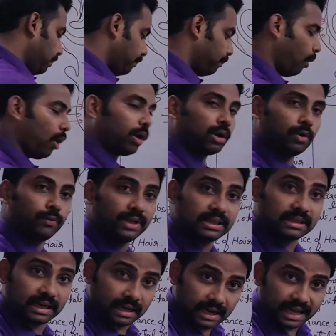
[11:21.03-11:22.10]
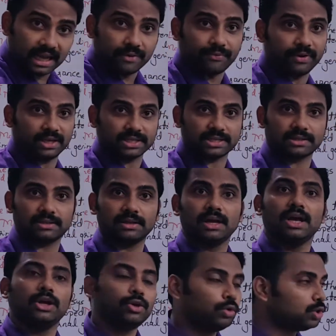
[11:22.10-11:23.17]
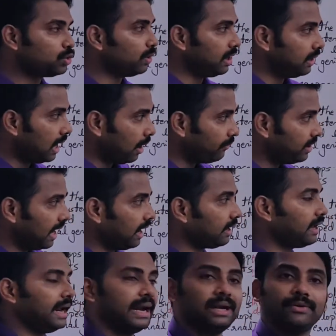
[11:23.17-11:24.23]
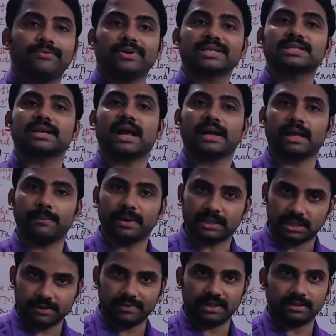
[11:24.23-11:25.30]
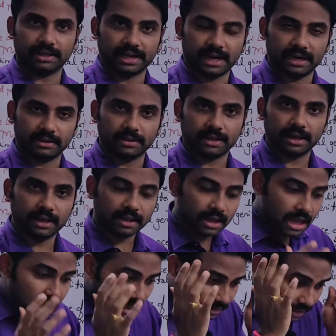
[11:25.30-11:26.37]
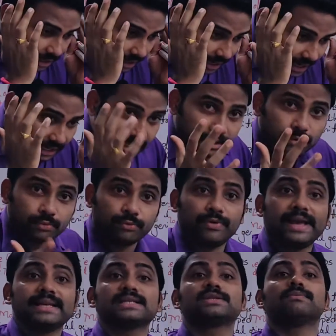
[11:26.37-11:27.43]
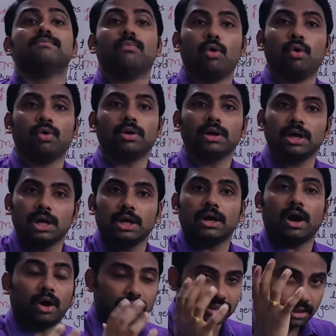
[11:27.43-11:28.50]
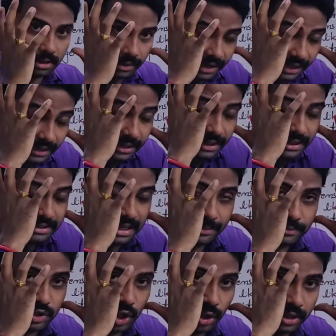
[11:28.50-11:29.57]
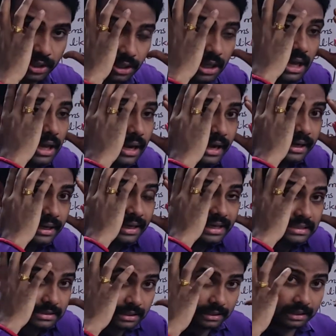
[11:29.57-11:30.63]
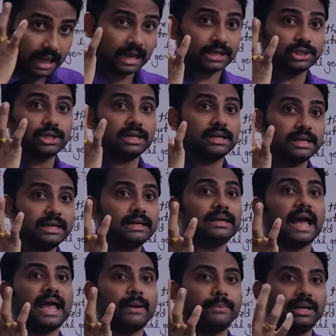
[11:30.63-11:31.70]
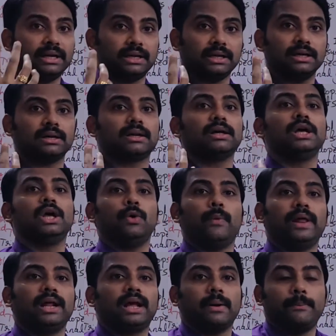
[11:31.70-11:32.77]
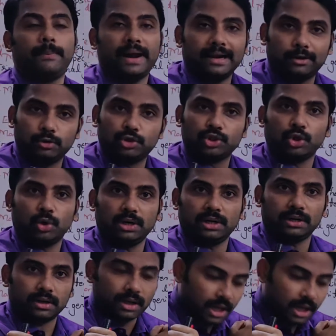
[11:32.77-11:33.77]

born with leg first. Usually now yaake head first aagi bartheve anta kelidre, the head weighs more, or the head is, I'm sorry, head is larger in diameter when compared to shoulder.